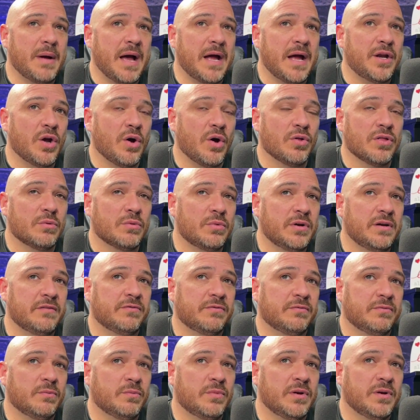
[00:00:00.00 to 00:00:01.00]
I know that we've
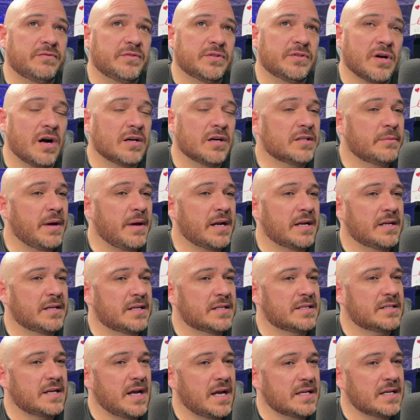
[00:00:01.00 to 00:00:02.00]
talked about it and
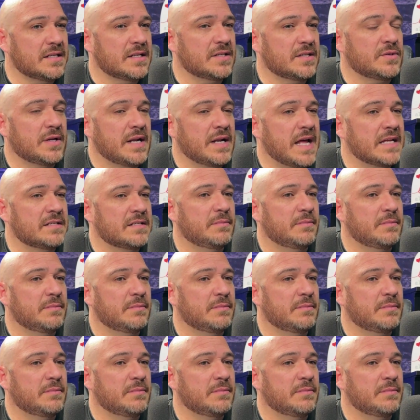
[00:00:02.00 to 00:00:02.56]
discussed it so it hasn't